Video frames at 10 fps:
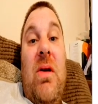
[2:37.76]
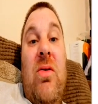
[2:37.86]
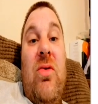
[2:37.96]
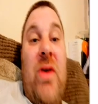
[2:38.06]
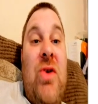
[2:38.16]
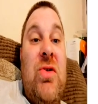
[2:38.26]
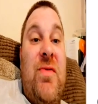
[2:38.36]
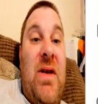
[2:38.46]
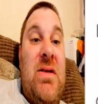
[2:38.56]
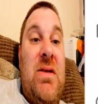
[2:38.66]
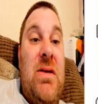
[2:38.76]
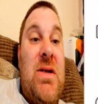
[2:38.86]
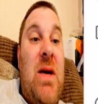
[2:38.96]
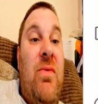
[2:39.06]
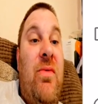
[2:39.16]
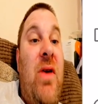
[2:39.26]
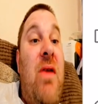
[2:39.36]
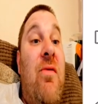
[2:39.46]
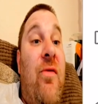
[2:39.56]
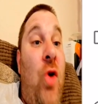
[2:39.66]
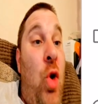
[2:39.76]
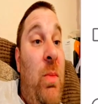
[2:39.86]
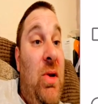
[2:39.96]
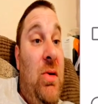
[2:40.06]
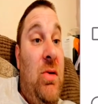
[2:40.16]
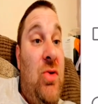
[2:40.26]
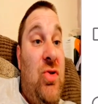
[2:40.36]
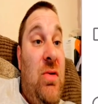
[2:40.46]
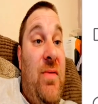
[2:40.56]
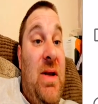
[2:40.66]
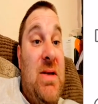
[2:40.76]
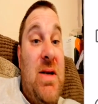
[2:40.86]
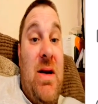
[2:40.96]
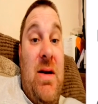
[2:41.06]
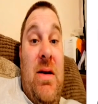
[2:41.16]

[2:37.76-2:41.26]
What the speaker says: The credentials fallacy is a type of informal logical fallacy,